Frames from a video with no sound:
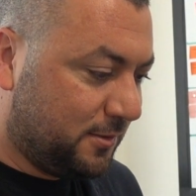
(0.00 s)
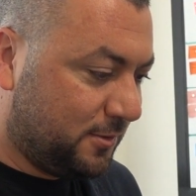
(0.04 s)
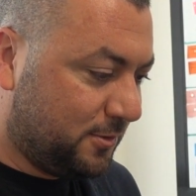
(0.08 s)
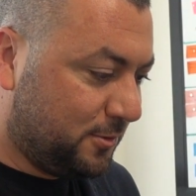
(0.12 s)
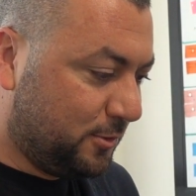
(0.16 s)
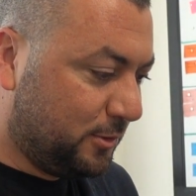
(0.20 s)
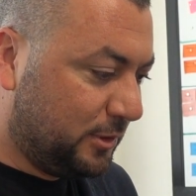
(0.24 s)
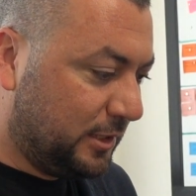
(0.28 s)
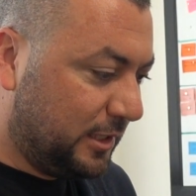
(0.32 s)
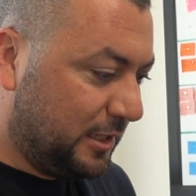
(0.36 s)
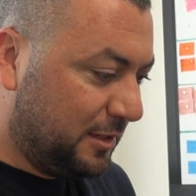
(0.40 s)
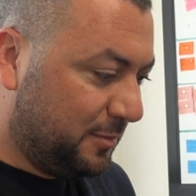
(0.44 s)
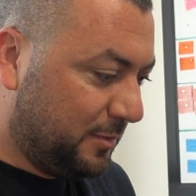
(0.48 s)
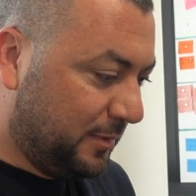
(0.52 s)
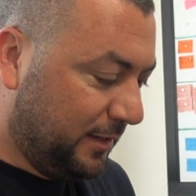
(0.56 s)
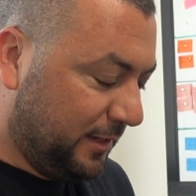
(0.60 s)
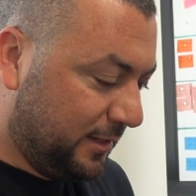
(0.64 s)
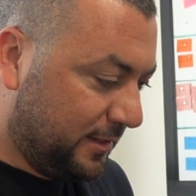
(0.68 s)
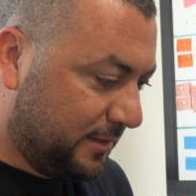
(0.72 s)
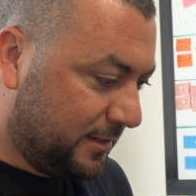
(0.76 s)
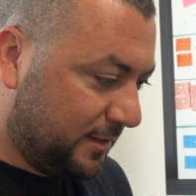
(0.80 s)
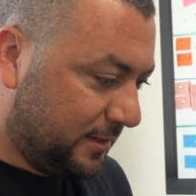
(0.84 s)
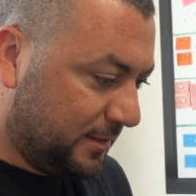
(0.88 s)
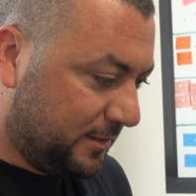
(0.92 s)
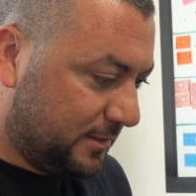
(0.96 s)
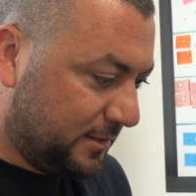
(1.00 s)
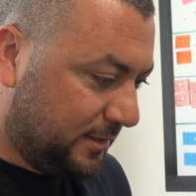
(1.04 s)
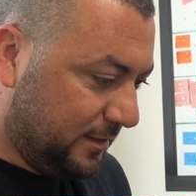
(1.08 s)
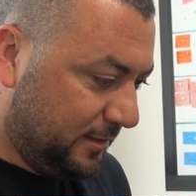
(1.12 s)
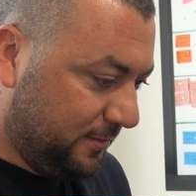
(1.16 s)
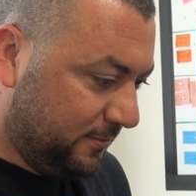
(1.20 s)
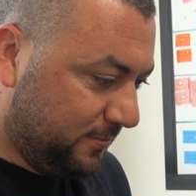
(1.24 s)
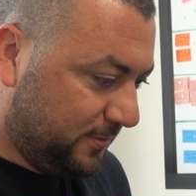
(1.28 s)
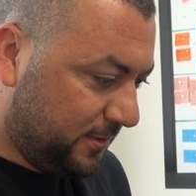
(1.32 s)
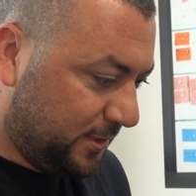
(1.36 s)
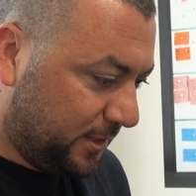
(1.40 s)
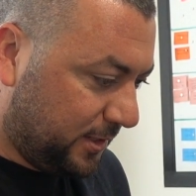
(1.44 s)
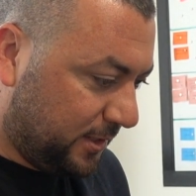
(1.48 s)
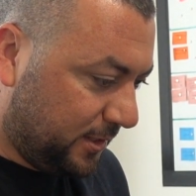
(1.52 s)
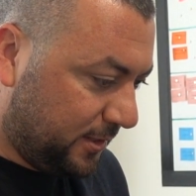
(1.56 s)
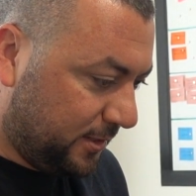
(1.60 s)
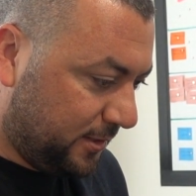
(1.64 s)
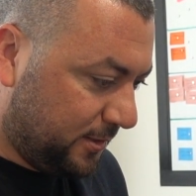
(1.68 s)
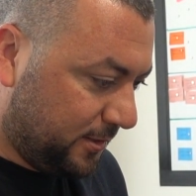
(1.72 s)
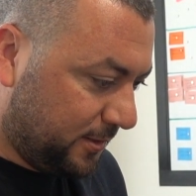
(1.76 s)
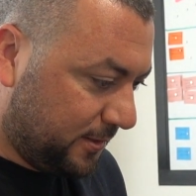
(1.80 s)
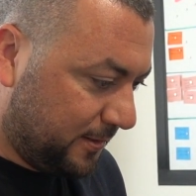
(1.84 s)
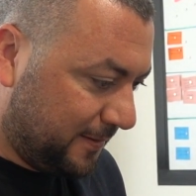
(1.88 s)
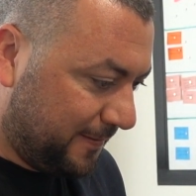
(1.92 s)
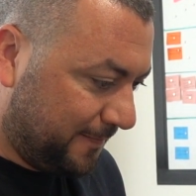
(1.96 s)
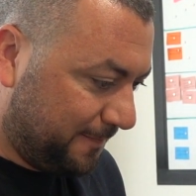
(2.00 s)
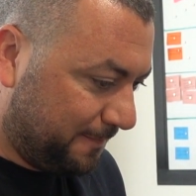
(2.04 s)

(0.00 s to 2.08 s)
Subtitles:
to the email that I received here.